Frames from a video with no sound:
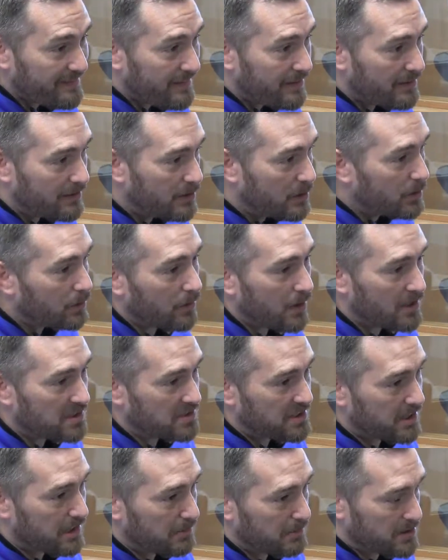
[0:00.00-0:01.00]
you
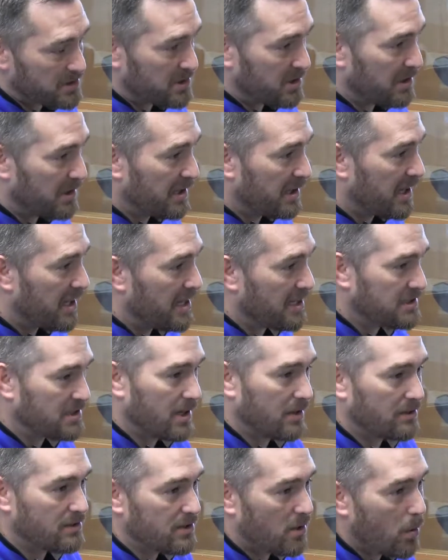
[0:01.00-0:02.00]
cross into Missouri and it's
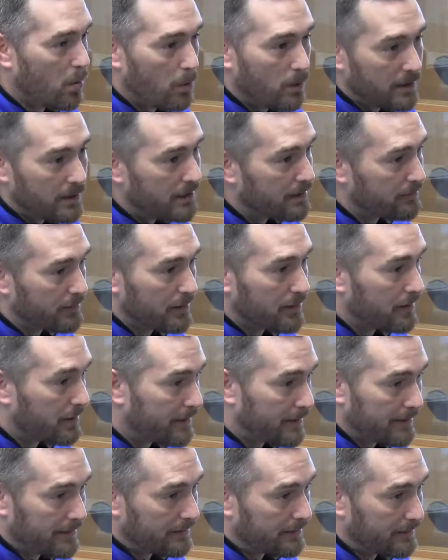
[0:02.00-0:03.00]
a totally different
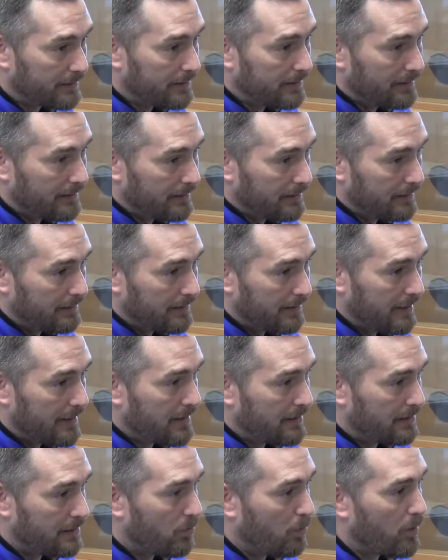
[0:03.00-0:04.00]
thing.
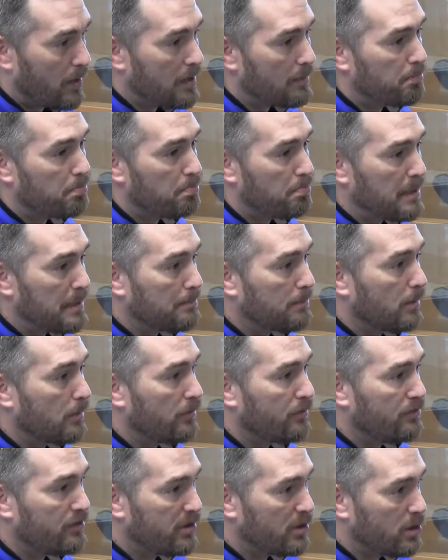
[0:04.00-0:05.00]
And the way
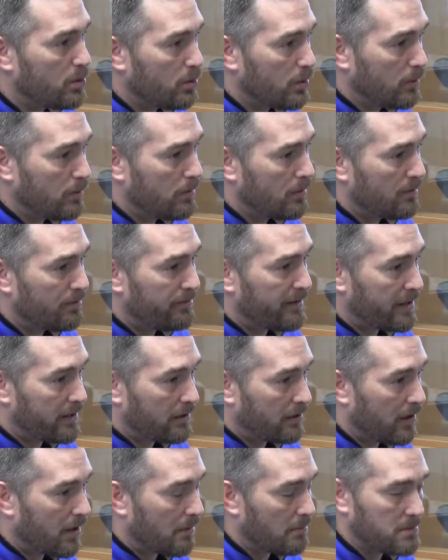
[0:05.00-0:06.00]
people view
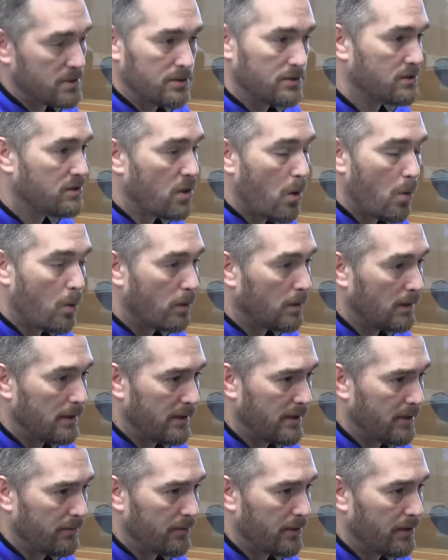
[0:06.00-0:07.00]
firearms is a
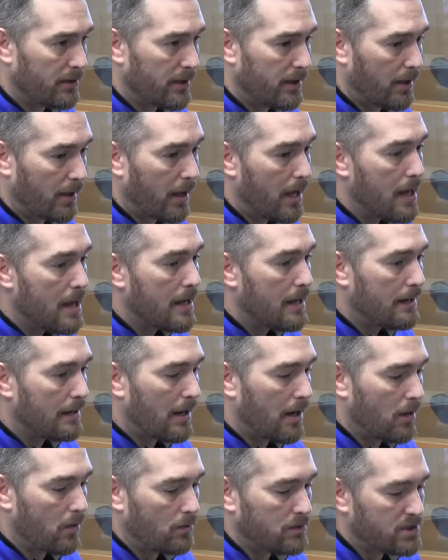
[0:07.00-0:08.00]
totally different thing.
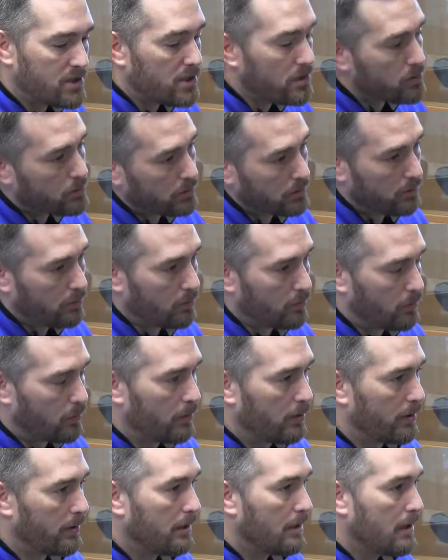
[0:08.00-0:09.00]
Now, Central
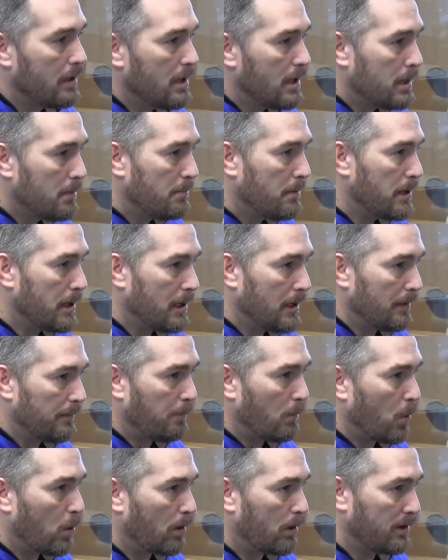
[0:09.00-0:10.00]
Illinois, being a
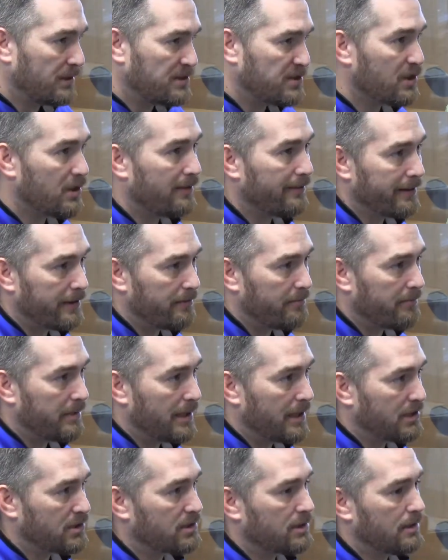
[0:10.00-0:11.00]
more conservative
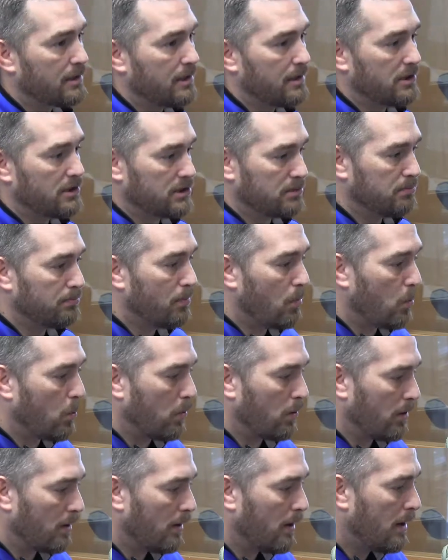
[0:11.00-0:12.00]
base, is
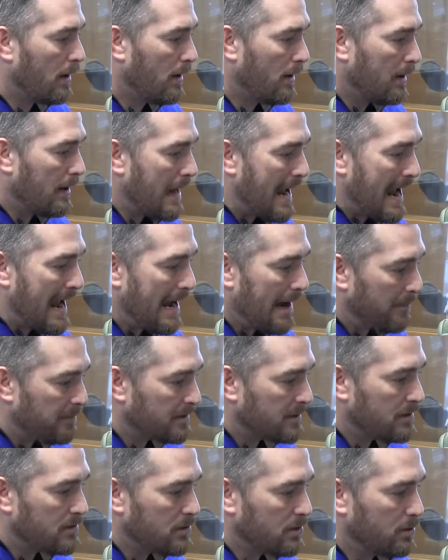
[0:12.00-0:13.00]
more
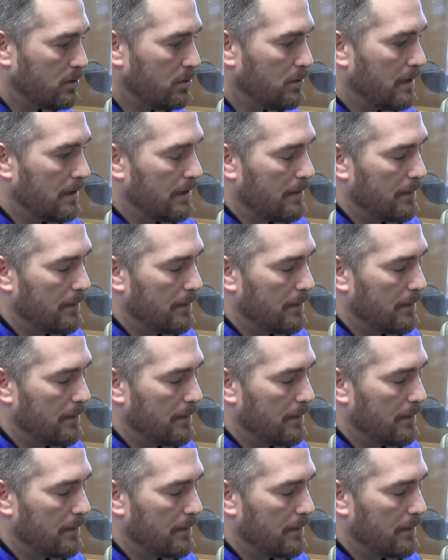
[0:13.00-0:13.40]
apt to